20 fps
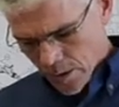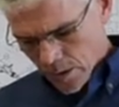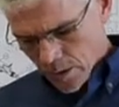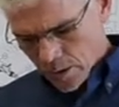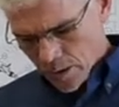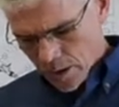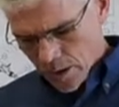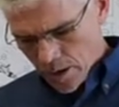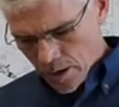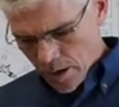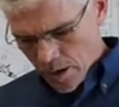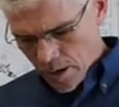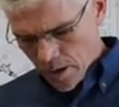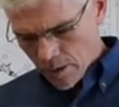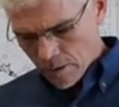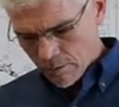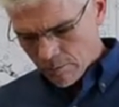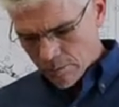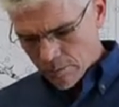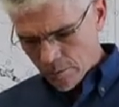The
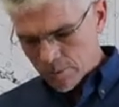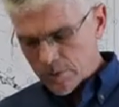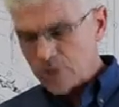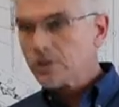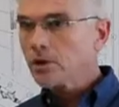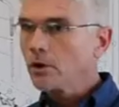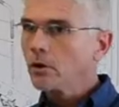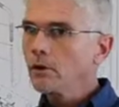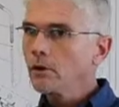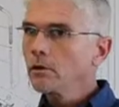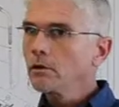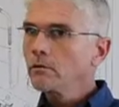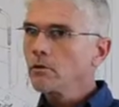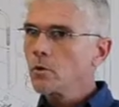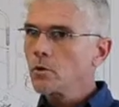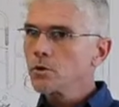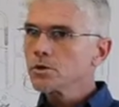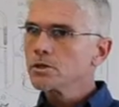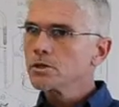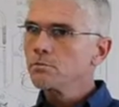material, of
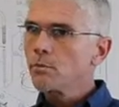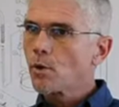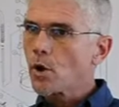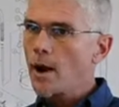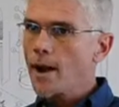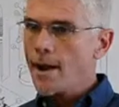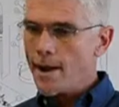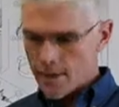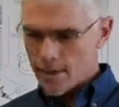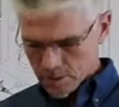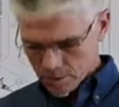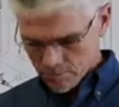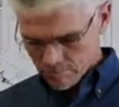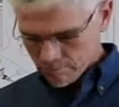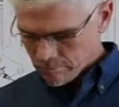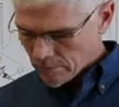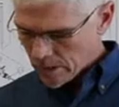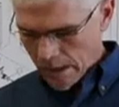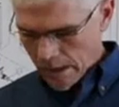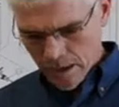course, is brass.
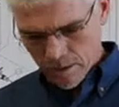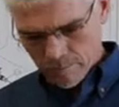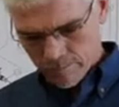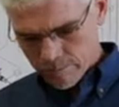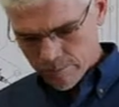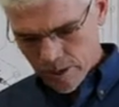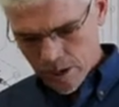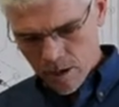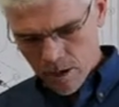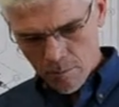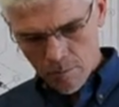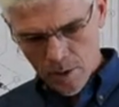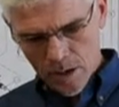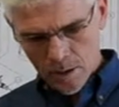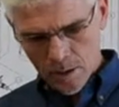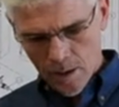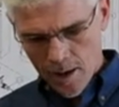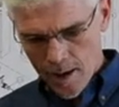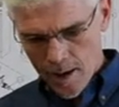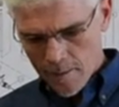Can't beat
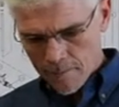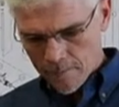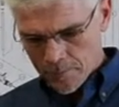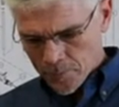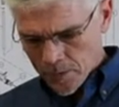that.